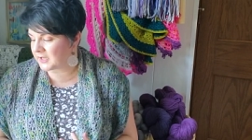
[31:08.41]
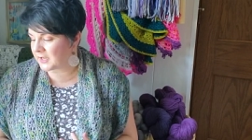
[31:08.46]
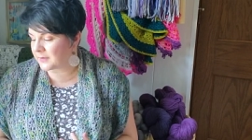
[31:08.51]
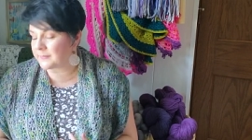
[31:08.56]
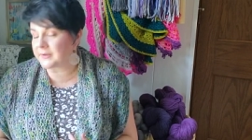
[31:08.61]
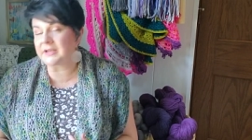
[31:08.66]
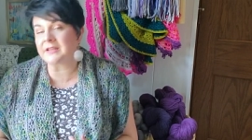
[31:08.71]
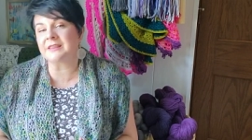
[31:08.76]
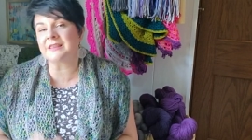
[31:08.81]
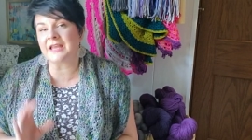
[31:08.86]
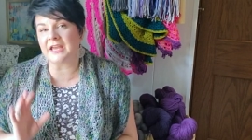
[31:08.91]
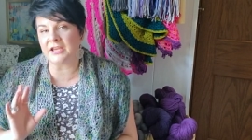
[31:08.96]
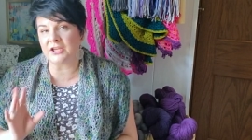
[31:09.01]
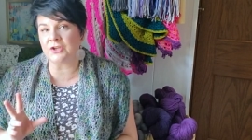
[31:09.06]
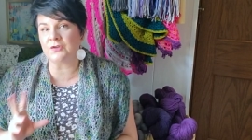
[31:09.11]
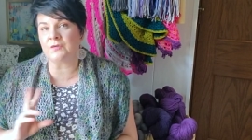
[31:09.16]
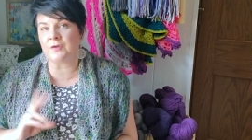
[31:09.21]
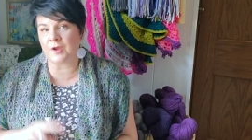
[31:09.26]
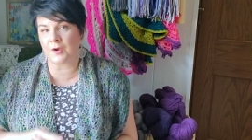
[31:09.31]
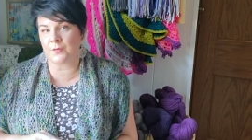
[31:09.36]
I'm going to let
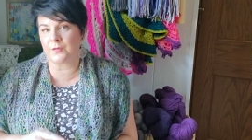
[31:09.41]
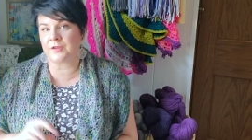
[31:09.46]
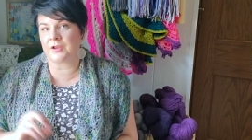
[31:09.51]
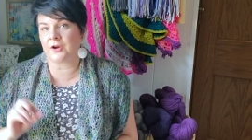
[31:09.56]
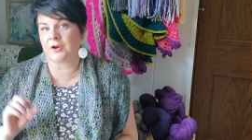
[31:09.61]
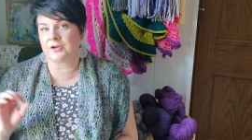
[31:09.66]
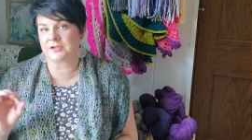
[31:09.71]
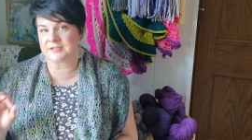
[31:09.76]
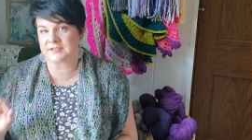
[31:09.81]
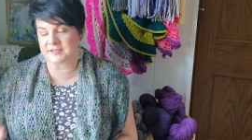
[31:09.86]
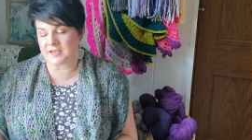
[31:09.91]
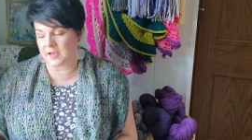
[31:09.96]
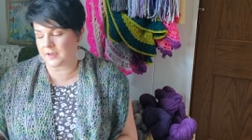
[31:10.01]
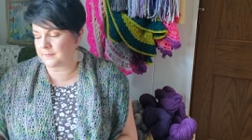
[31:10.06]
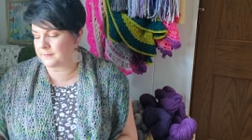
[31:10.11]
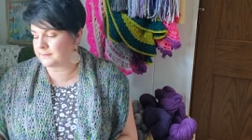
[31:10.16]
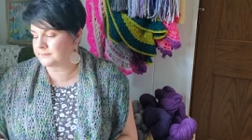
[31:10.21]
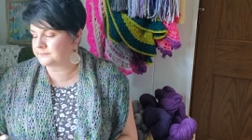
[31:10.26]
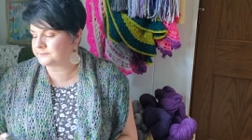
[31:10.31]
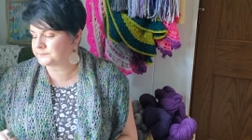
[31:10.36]
you know there are
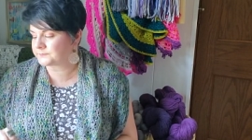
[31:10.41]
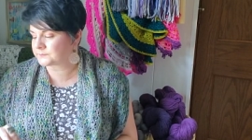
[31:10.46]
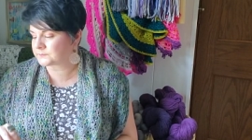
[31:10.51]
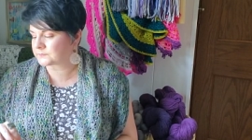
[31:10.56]
some